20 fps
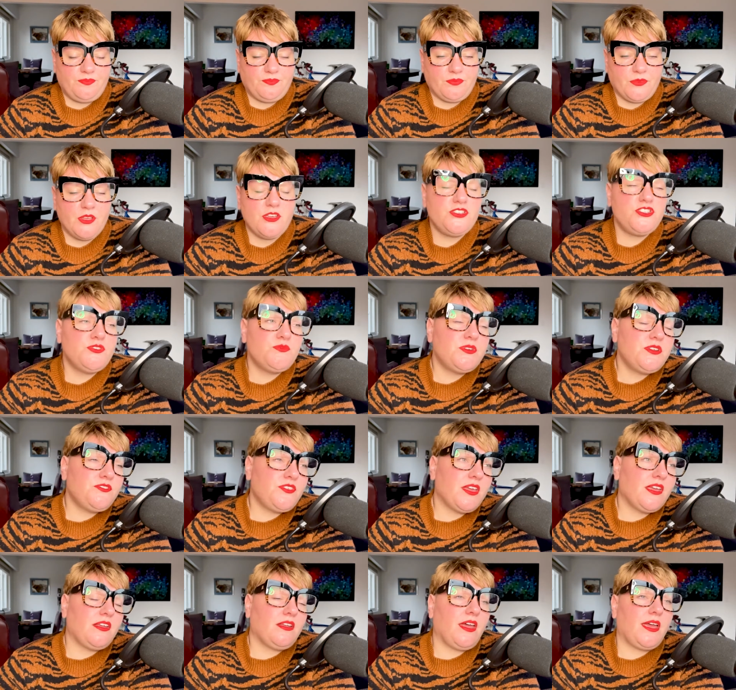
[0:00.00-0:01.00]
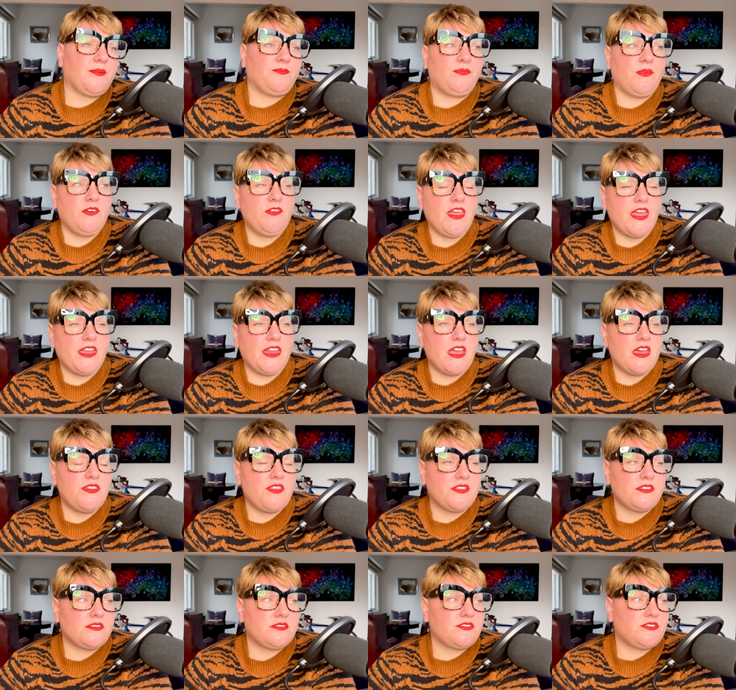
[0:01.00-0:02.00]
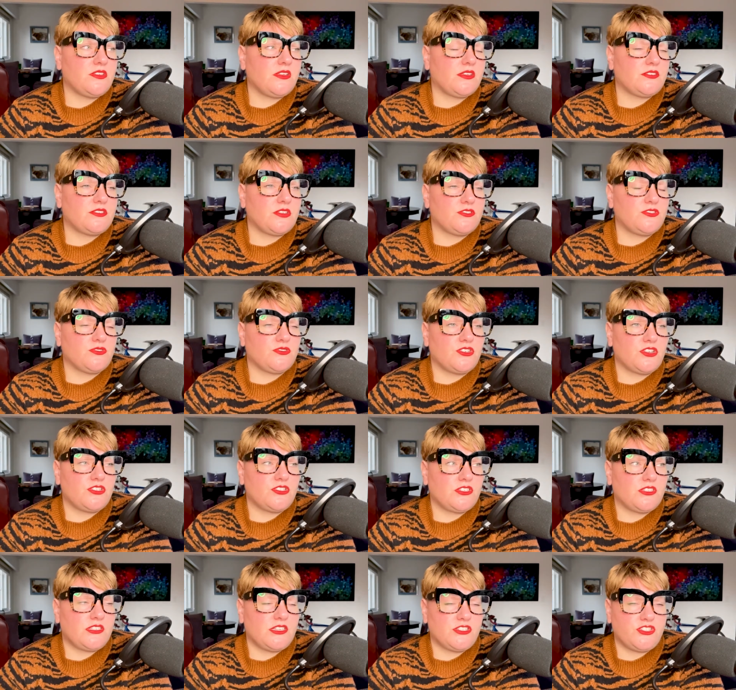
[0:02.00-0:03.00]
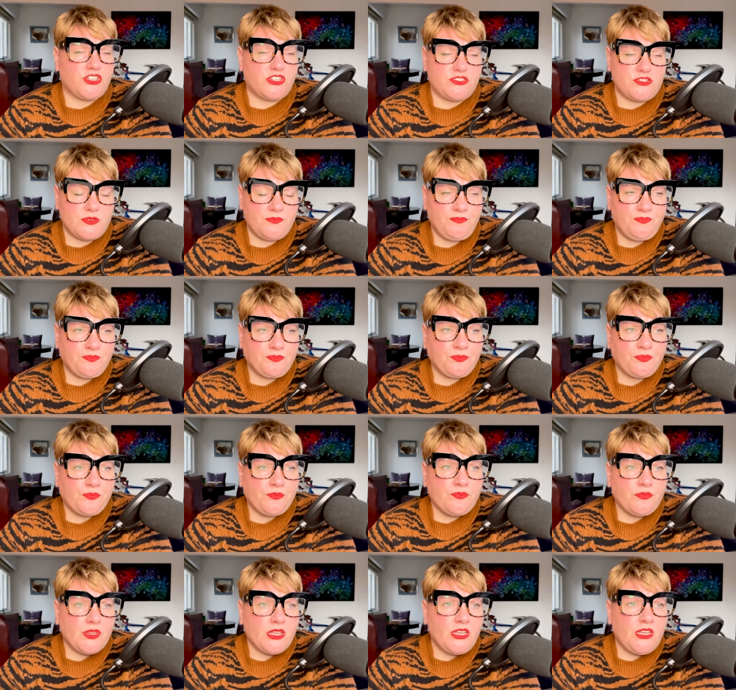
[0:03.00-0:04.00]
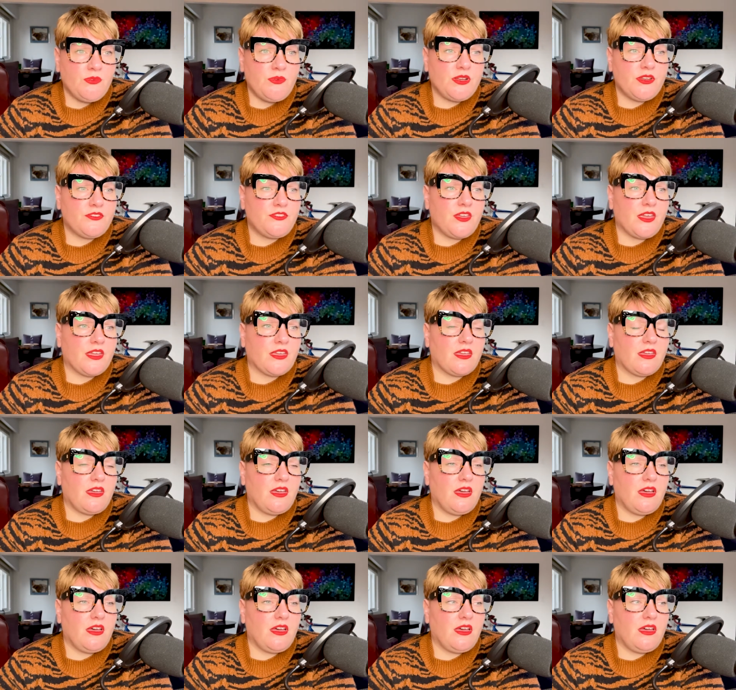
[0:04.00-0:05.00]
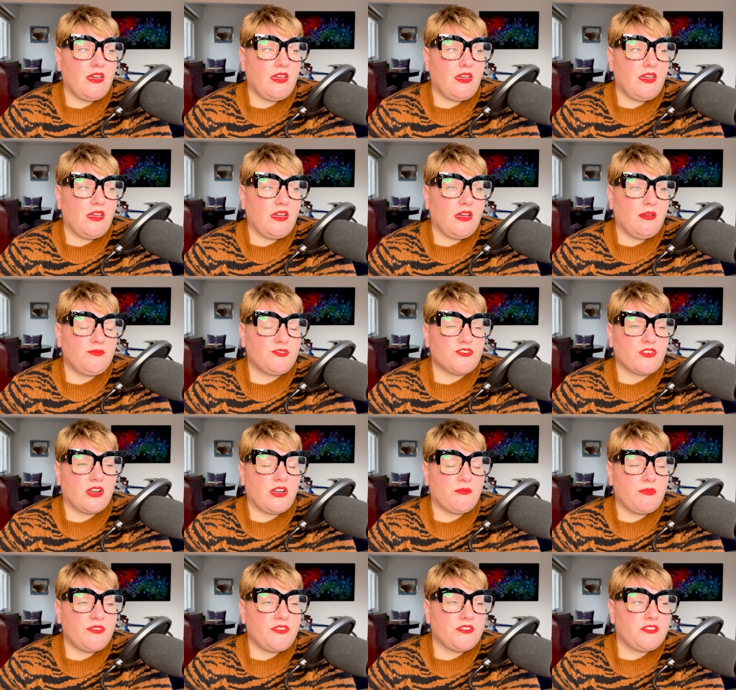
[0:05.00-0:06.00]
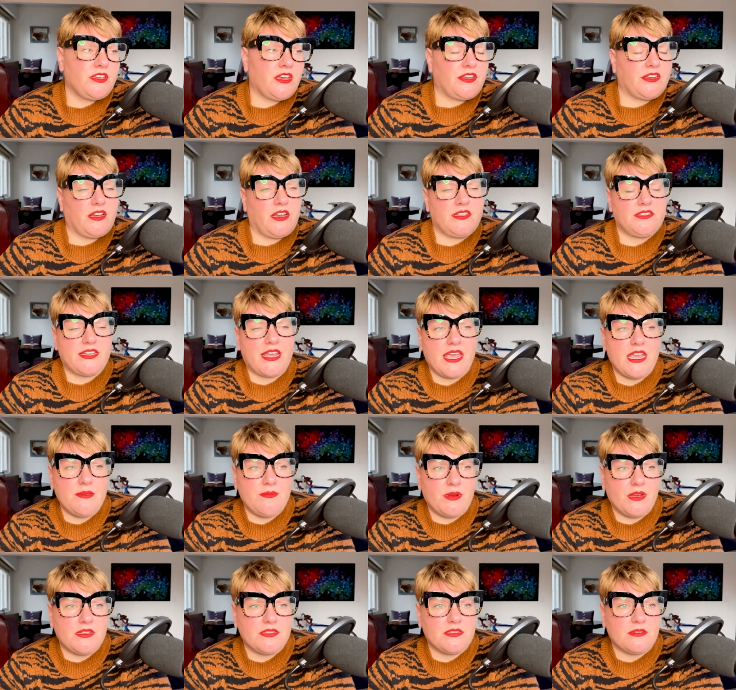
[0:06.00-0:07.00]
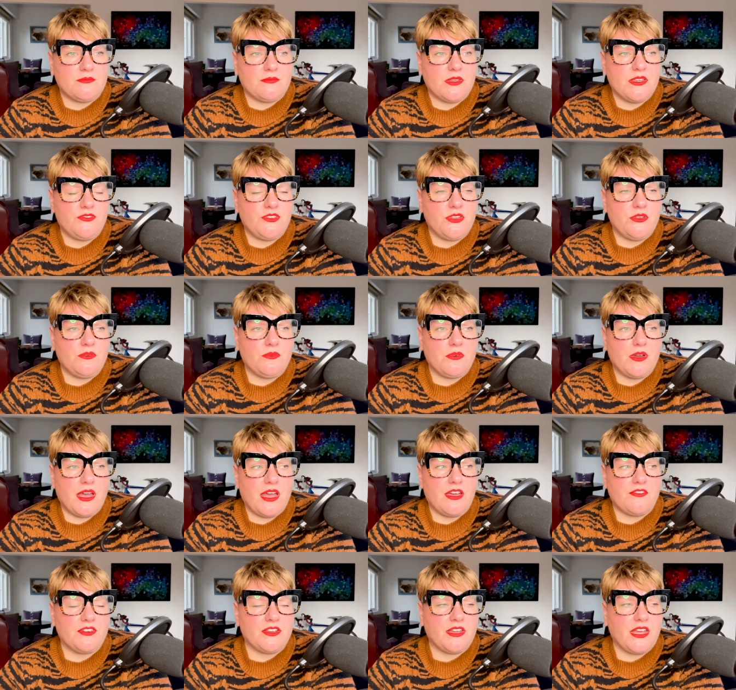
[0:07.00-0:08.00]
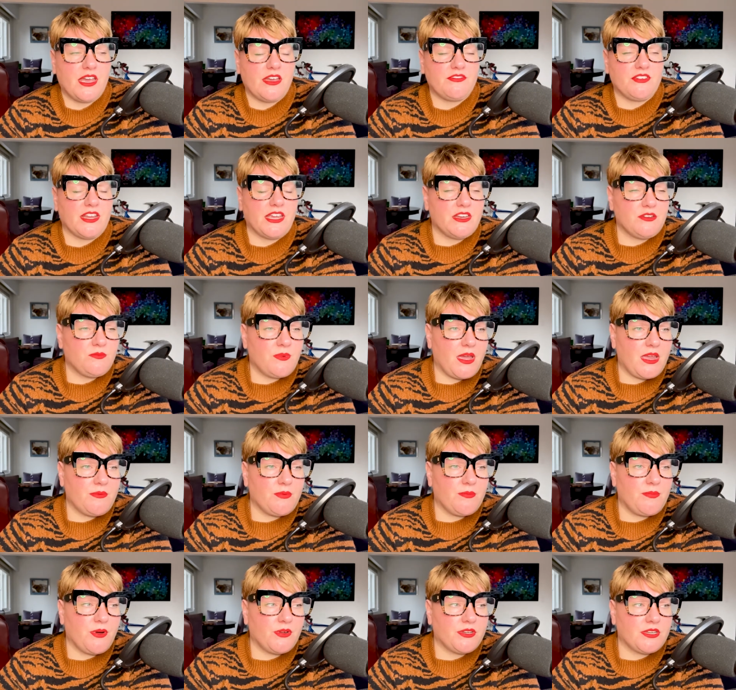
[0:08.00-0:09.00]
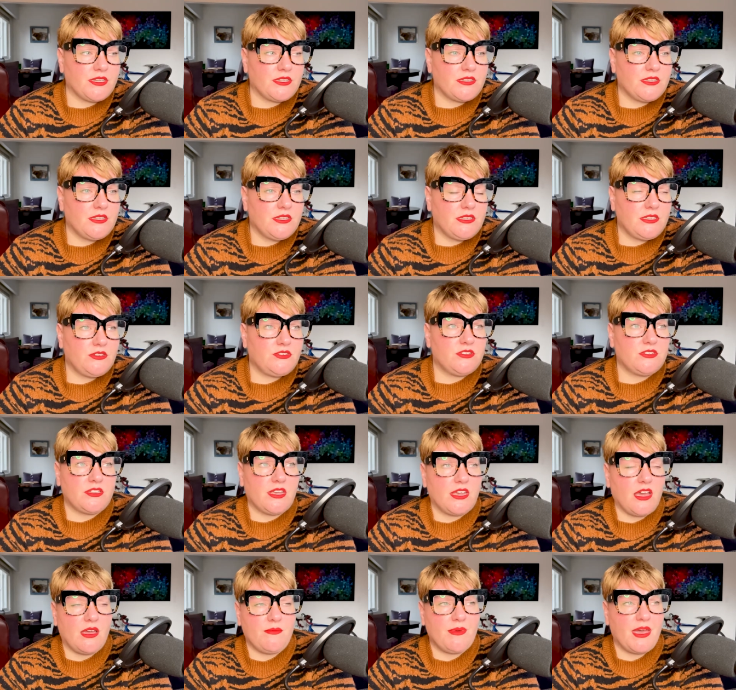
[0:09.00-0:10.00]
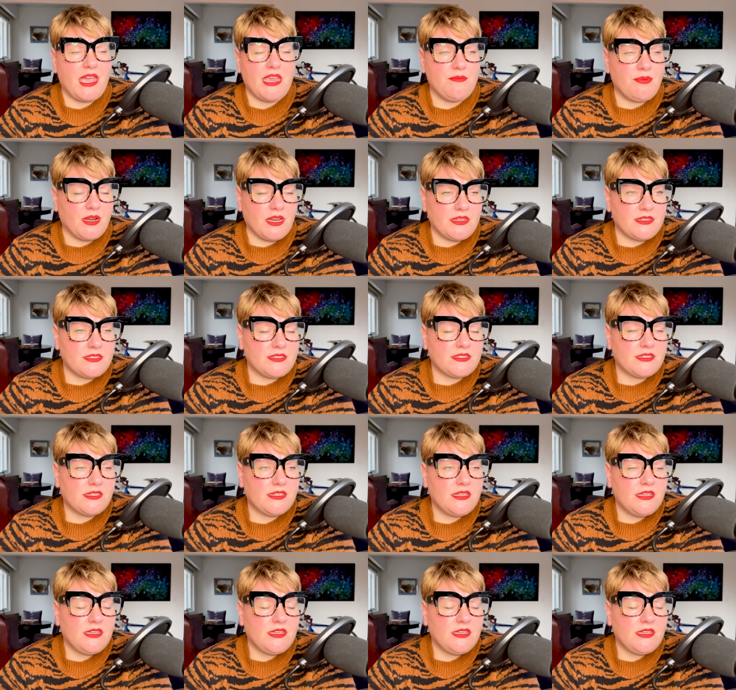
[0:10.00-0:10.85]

because you wouldn't think like with any other uh, social justice issues, you wouldn't think uh, I'm struggling with internalized ableism. If you haven't have an able body, you just say I'm ableist.